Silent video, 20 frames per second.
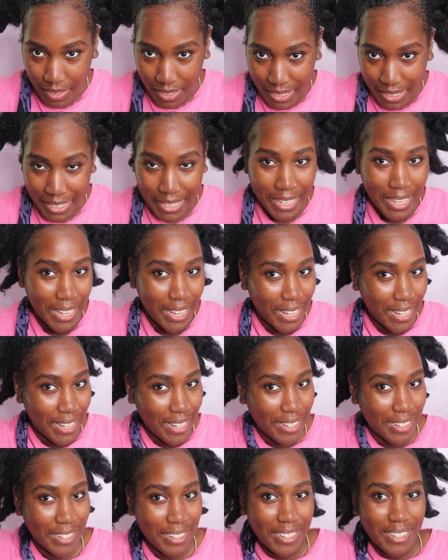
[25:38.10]

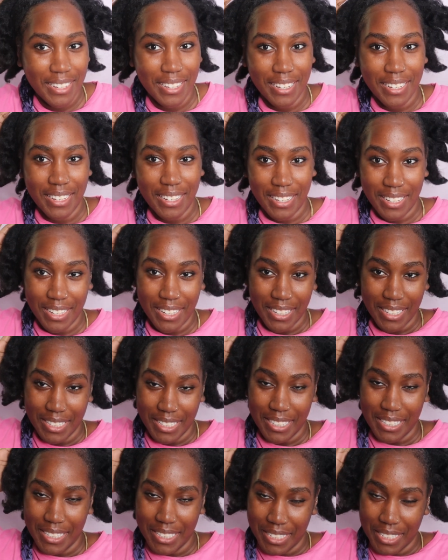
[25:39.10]
Yeah.
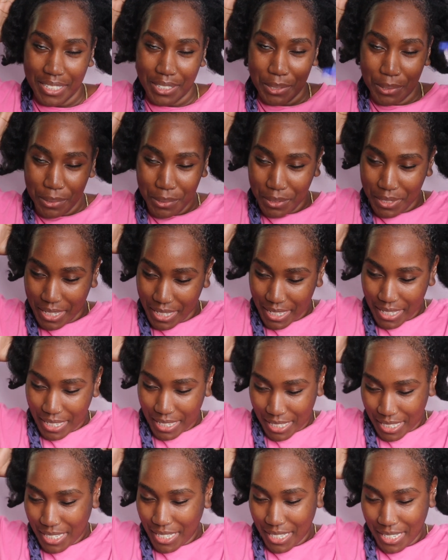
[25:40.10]
Ooh, the
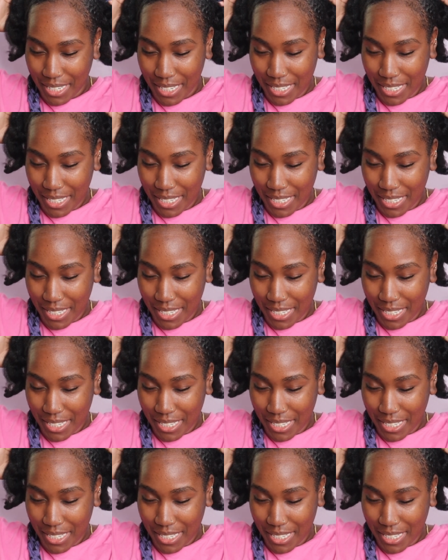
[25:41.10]
itch.